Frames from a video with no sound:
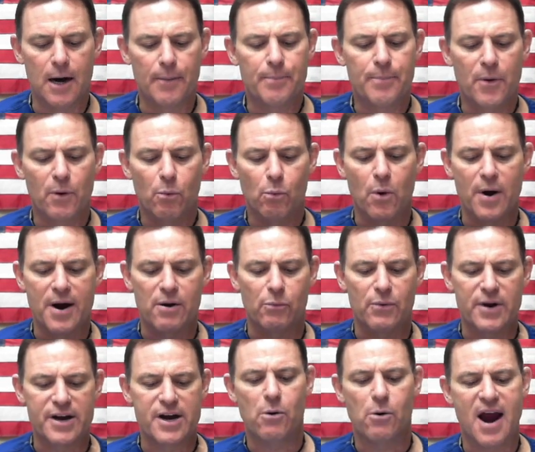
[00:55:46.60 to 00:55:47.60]
where
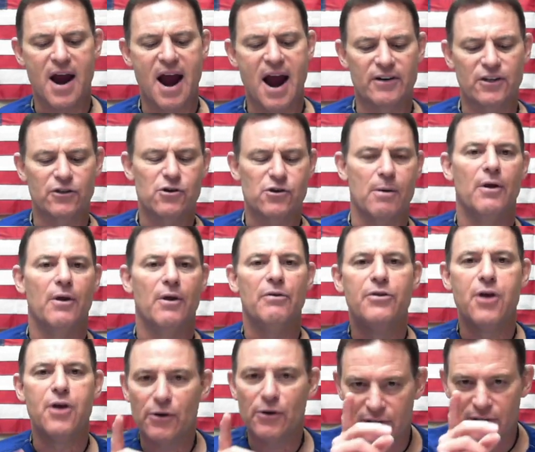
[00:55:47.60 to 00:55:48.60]
we know we're having trouble.
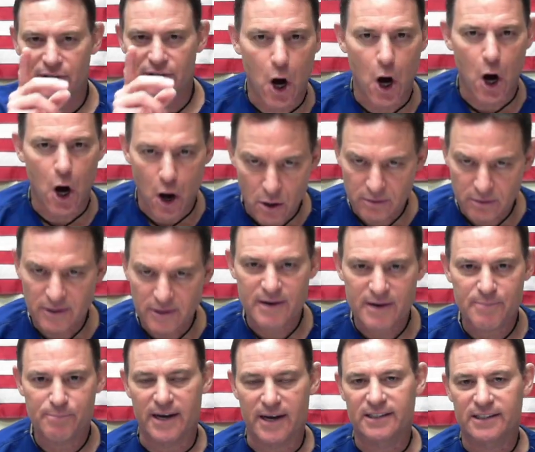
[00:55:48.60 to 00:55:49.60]
Those are the only
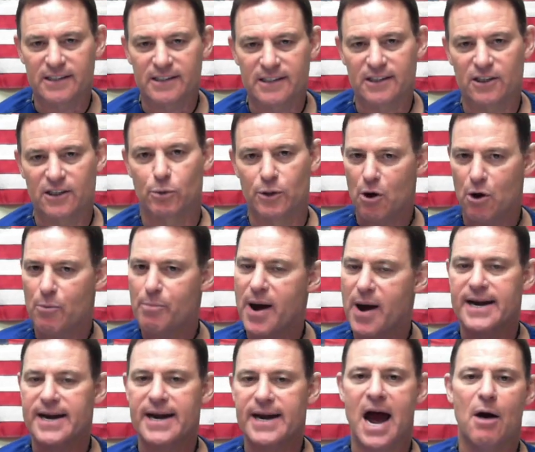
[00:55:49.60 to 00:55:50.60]
places where Joe
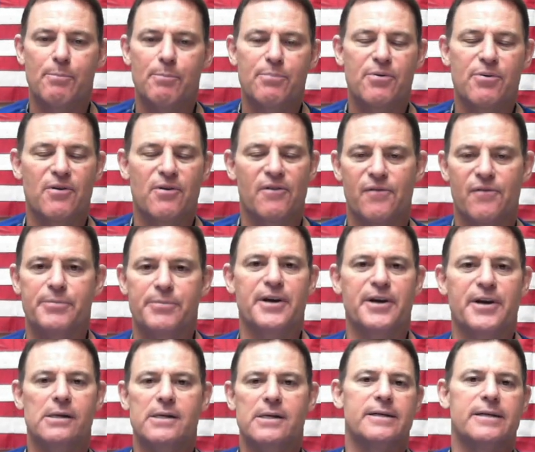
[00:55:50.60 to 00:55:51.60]
Biden outperformed Hillary
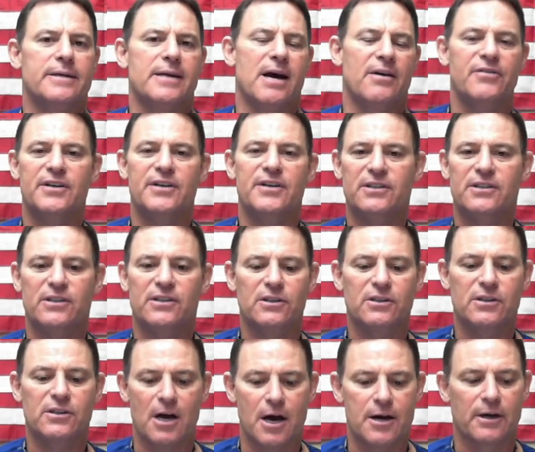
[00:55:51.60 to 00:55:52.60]
Clinton. Now, this is
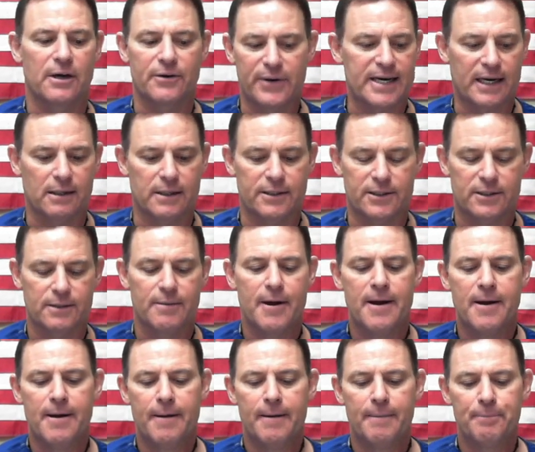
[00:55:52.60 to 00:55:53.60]
utterly ridiculous.
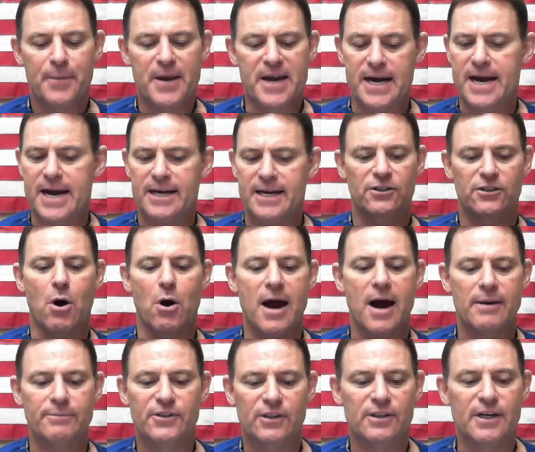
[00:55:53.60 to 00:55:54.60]
And so
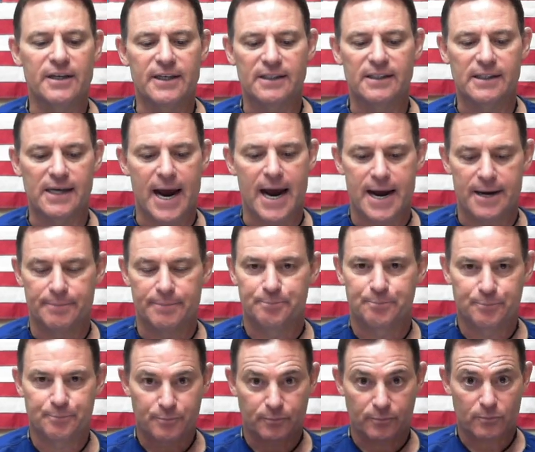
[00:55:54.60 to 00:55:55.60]
I'm just going to say it.
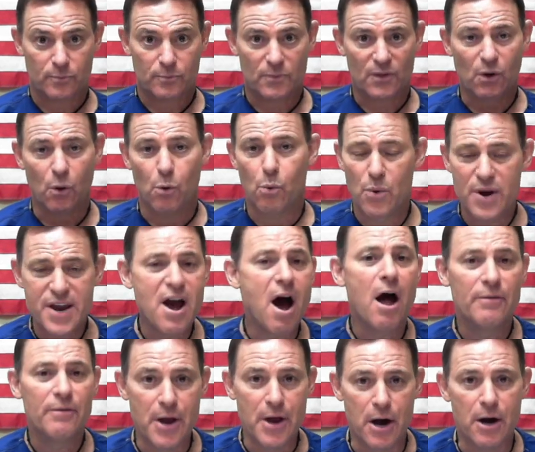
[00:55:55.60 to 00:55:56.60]
We
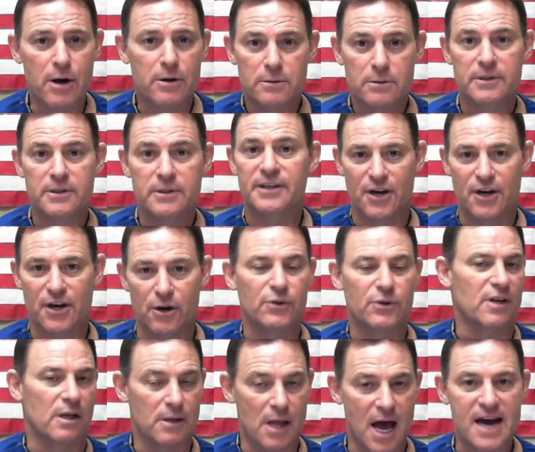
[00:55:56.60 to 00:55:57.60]
all know that there
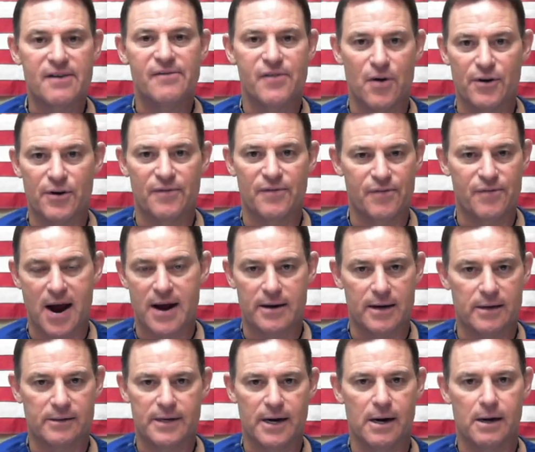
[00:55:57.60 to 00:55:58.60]
was a lot of voter fraud
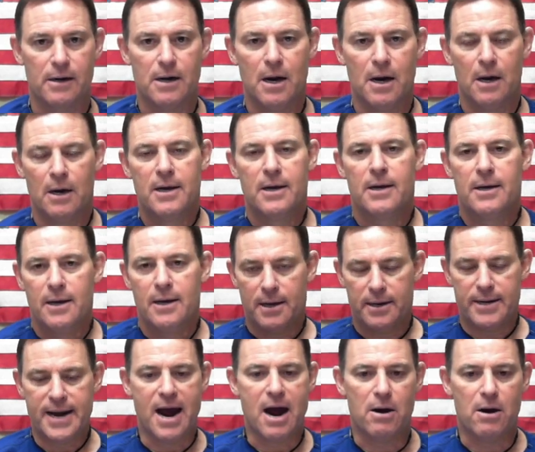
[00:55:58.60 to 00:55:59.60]
out there.
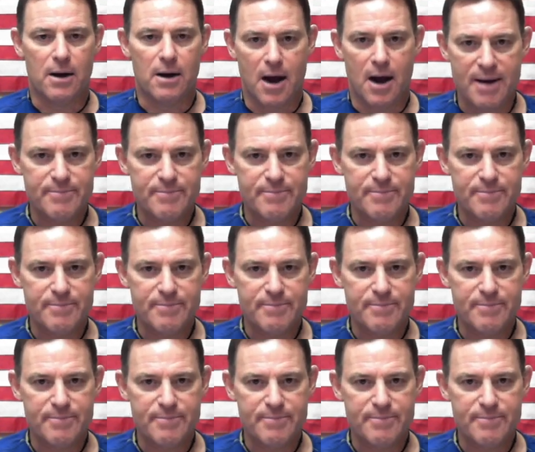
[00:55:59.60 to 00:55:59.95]
Now, I'm